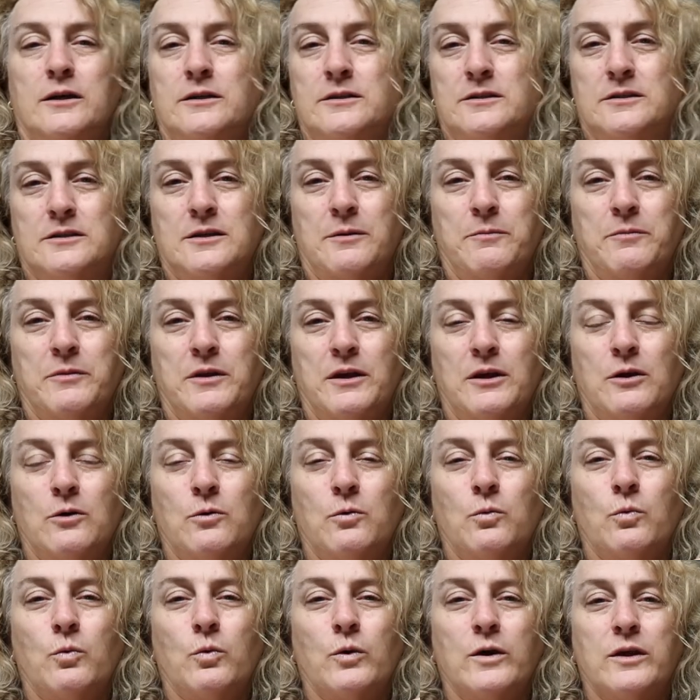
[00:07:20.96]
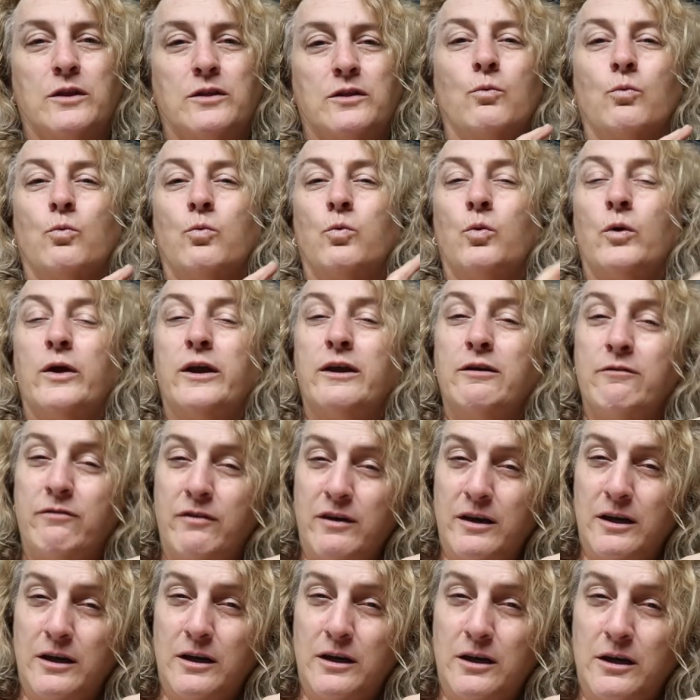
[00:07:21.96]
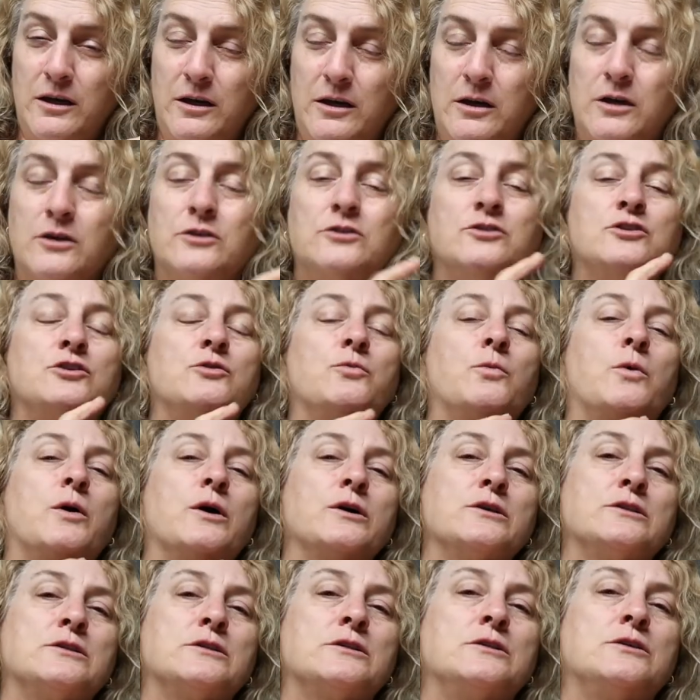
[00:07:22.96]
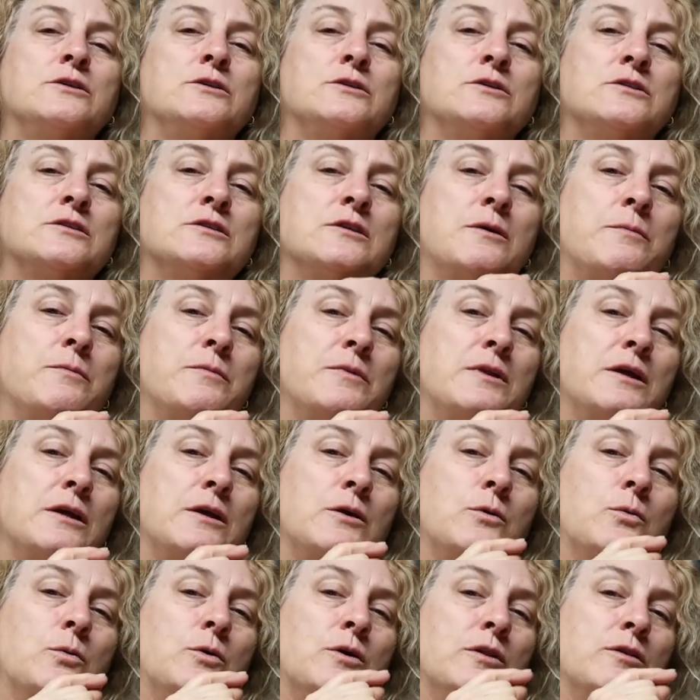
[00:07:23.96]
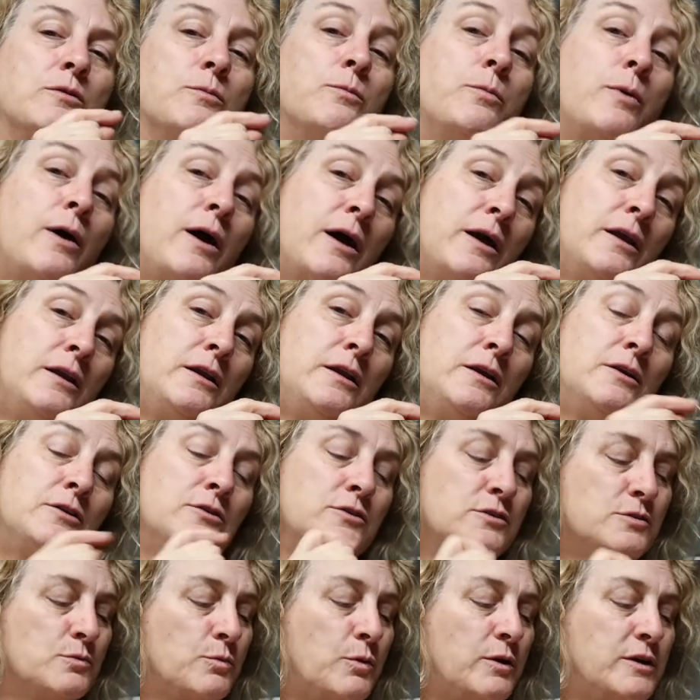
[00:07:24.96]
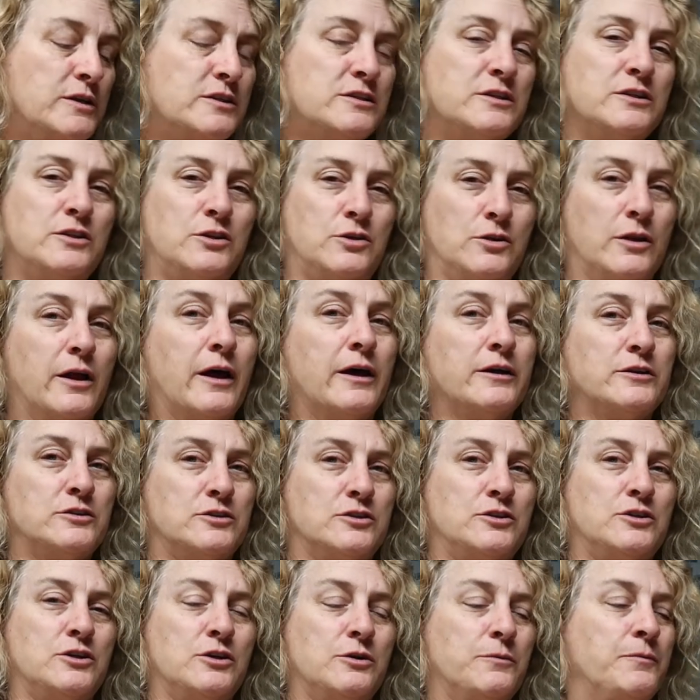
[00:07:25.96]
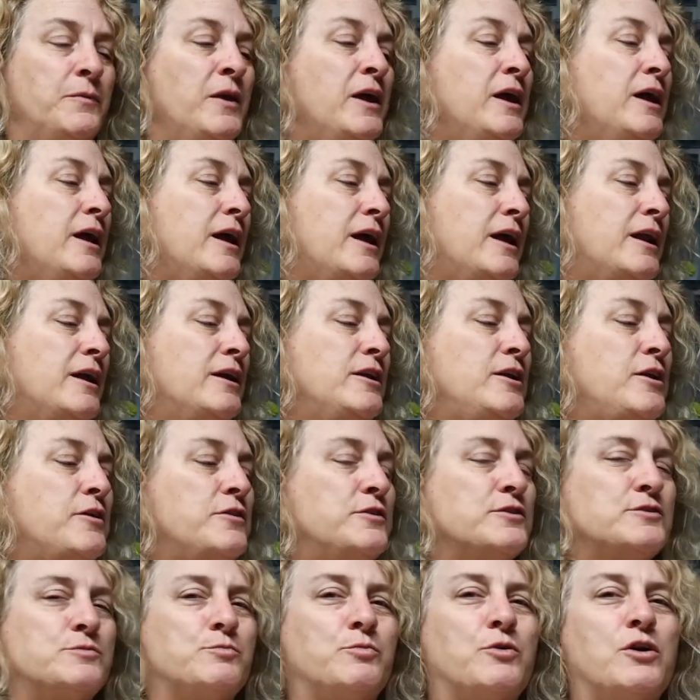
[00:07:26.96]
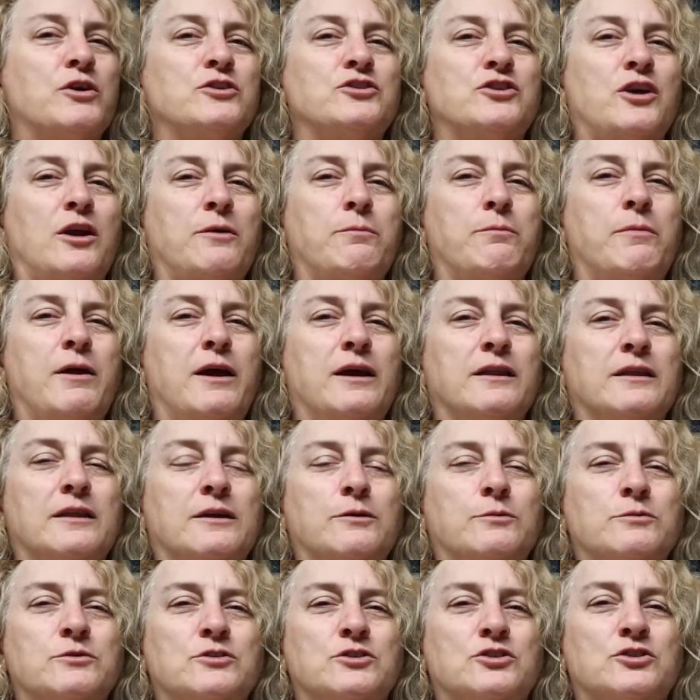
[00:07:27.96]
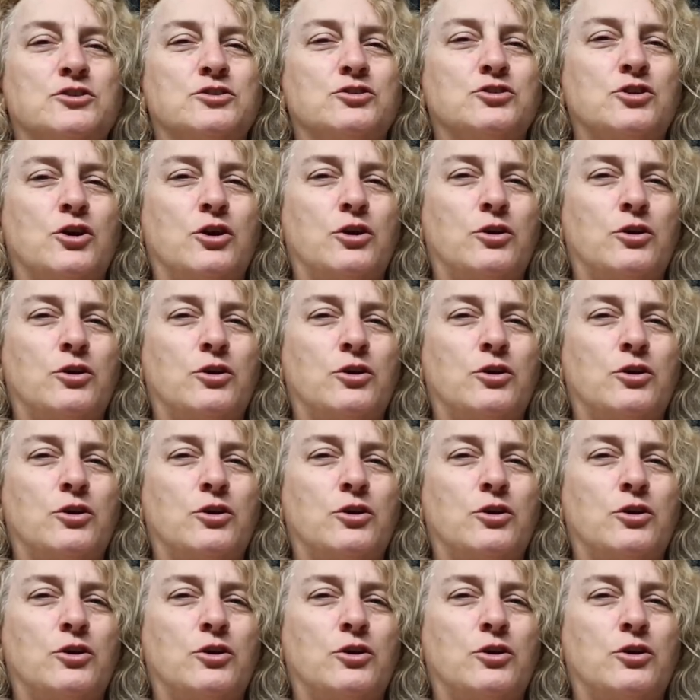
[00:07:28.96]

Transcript: something with weaving? Do you want to do something with pine needles? What is it you'd like to do? And I know this project mainly was to show